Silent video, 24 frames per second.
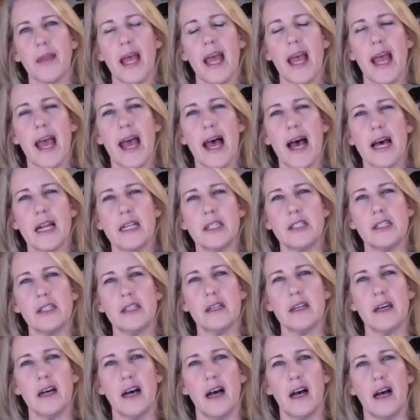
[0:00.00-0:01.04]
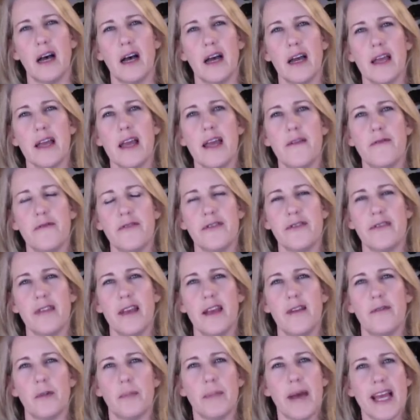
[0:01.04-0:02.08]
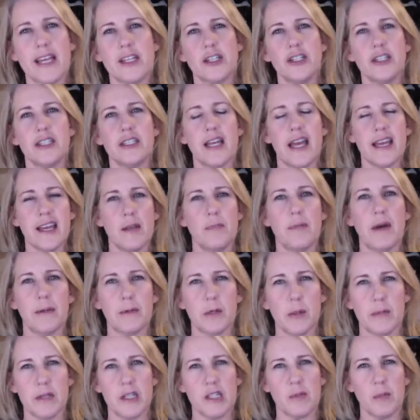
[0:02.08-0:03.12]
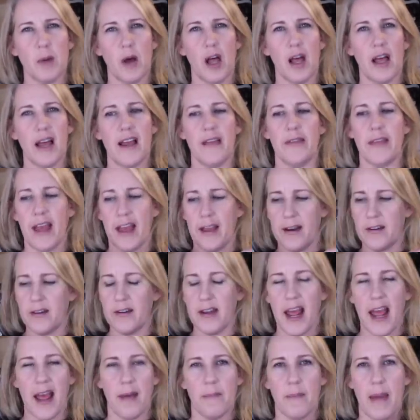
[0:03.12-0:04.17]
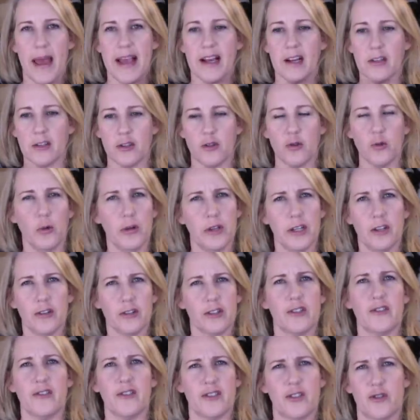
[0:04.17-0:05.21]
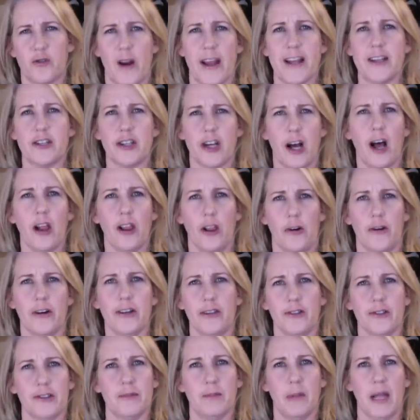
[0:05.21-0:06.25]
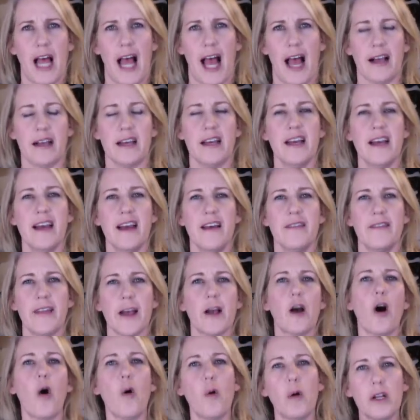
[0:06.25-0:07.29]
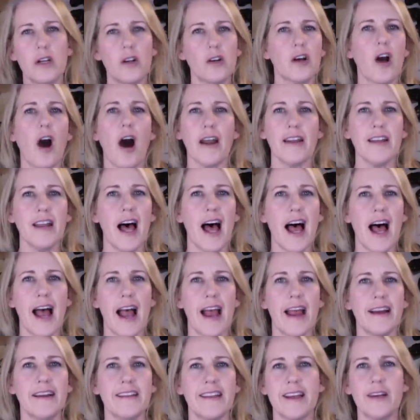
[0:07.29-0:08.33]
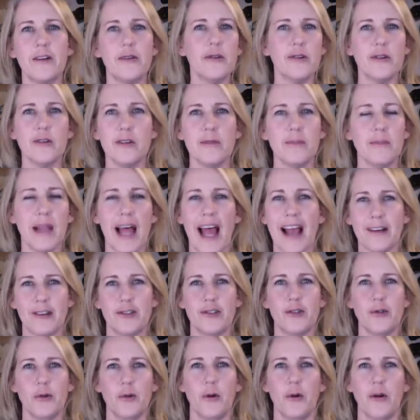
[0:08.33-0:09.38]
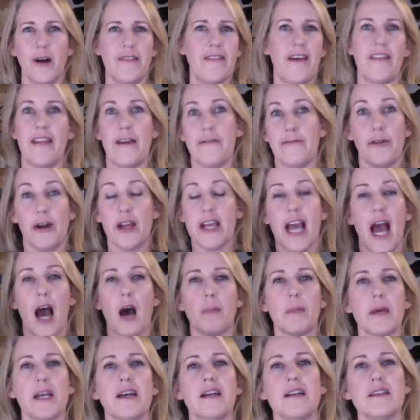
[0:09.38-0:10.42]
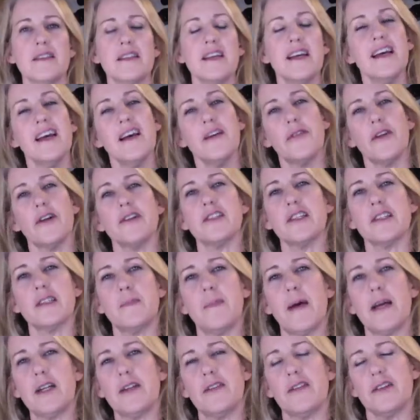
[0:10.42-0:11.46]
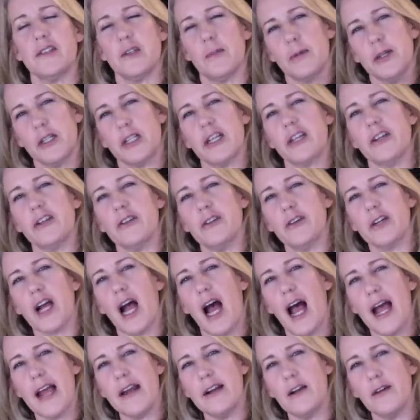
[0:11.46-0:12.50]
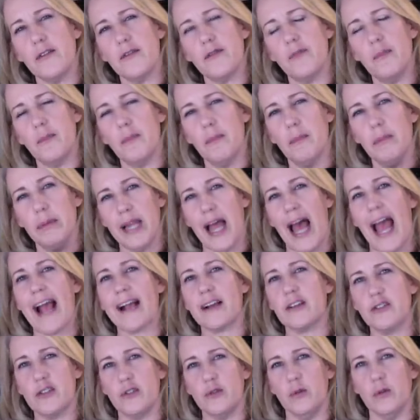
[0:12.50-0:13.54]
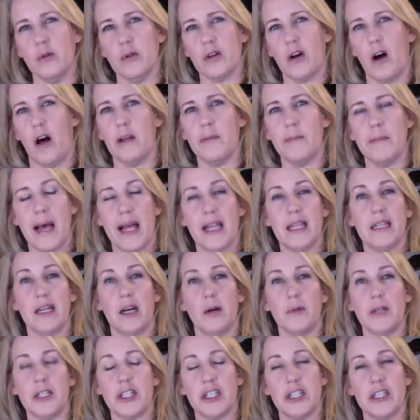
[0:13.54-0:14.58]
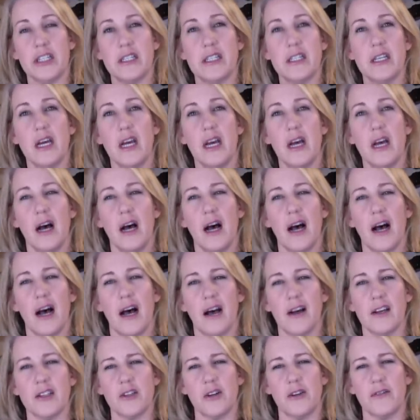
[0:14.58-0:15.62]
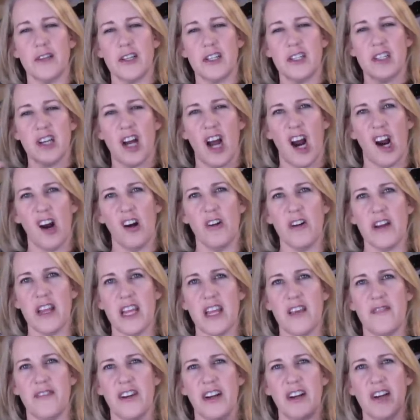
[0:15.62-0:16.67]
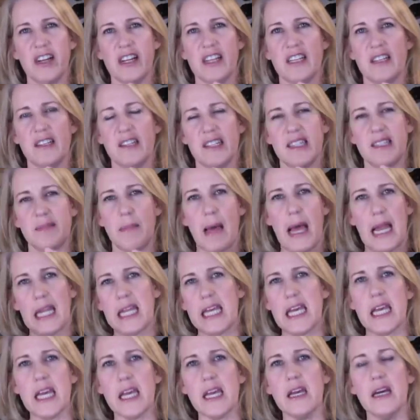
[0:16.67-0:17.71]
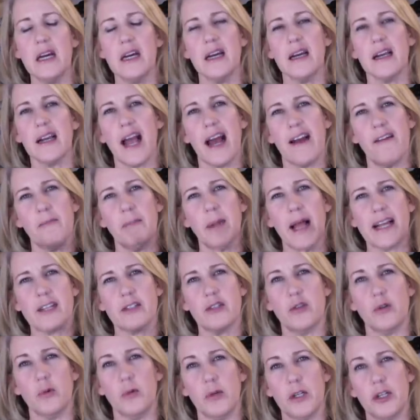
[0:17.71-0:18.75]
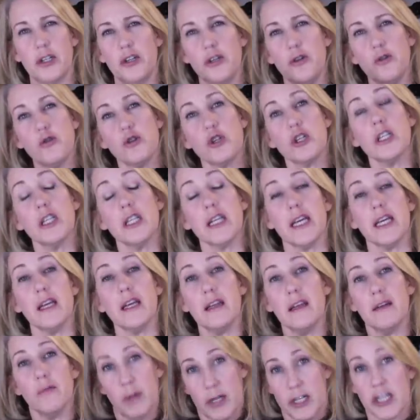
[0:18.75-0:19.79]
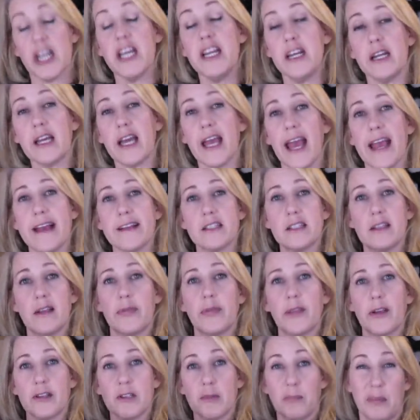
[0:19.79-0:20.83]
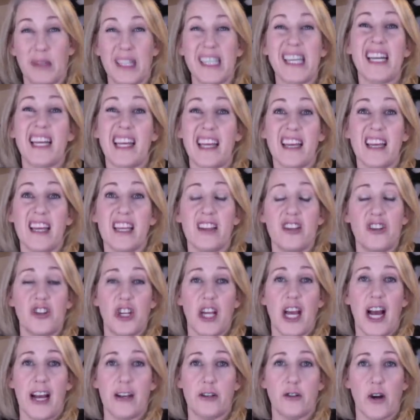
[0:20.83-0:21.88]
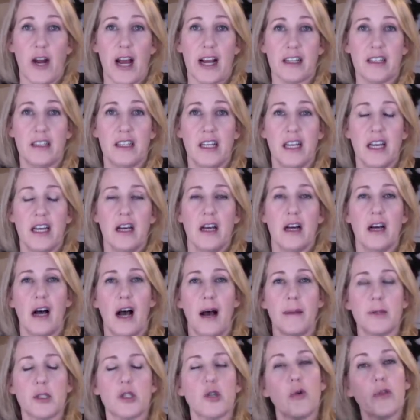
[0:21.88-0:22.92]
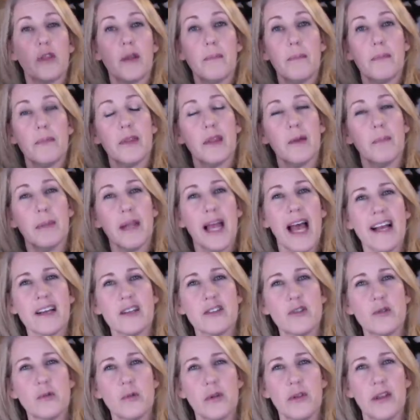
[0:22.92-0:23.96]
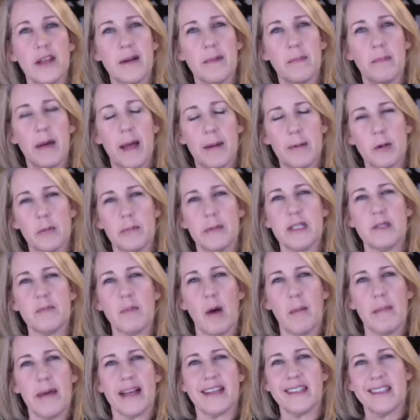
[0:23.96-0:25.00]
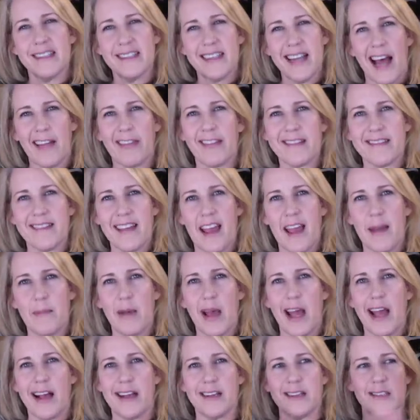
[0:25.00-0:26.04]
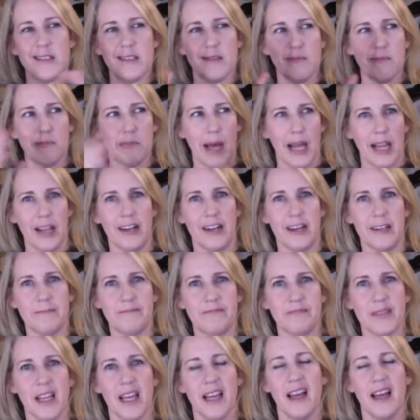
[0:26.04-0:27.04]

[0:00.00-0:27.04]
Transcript: If a patient's taking Pepto-Bismol and they make a stool that looks a strange color, it looks black, they go and look online, they Google black stool, and then they freak out because there's a particular kind of black stool called melena, which is sort of a tarry, very smelly kind of black stool, which indicates that there's bleeding in the GI tract. So the black stool that Pepto-Bismol makes is not the same as melena.